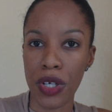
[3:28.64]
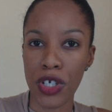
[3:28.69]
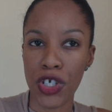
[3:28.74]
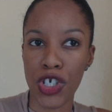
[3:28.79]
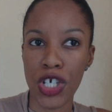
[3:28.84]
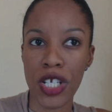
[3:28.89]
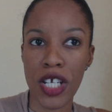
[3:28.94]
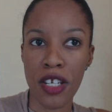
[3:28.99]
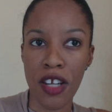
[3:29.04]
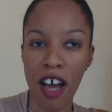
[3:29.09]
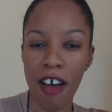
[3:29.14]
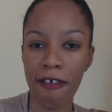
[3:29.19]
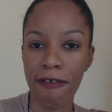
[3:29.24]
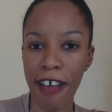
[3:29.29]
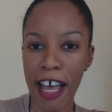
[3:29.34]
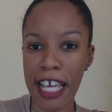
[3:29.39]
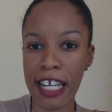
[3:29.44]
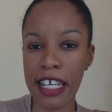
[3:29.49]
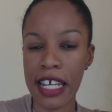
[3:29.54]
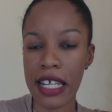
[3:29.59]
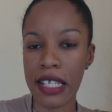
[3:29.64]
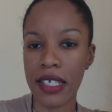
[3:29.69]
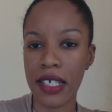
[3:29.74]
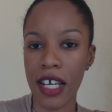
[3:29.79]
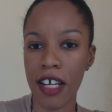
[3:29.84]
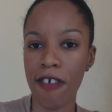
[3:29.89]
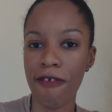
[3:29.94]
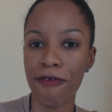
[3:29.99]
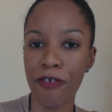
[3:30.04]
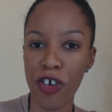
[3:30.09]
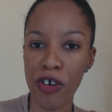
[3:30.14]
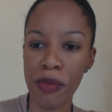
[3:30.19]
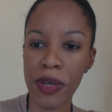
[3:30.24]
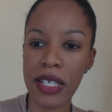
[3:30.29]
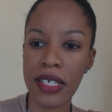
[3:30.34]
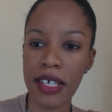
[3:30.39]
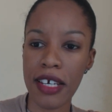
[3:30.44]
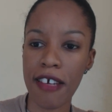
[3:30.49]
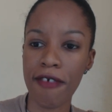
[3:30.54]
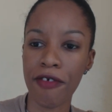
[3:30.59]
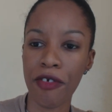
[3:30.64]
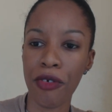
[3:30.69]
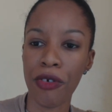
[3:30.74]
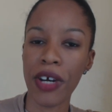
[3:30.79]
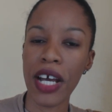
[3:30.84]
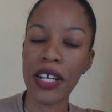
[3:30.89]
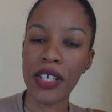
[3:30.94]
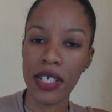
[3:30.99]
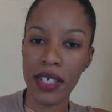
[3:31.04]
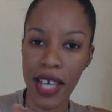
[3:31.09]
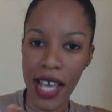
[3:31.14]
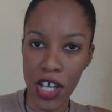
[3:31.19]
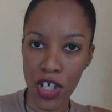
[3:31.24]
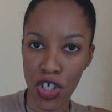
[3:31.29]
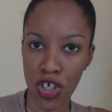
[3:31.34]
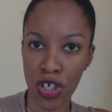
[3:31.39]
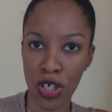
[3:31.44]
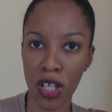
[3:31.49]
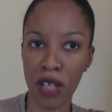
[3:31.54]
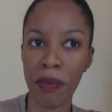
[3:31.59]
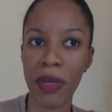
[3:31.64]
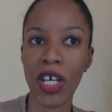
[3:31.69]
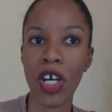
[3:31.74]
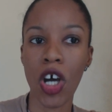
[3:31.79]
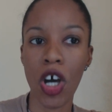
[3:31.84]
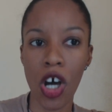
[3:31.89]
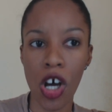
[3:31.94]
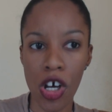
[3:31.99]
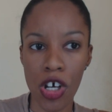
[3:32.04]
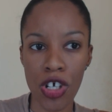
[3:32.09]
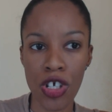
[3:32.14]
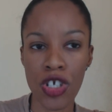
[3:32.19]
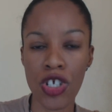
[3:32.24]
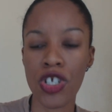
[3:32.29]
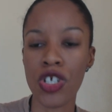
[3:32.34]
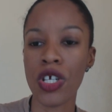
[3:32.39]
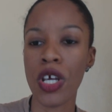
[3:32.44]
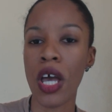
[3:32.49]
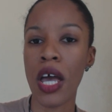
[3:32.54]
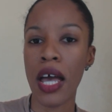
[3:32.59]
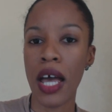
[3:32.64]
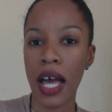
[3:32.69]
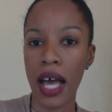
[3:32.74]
she did not find it informative or educational because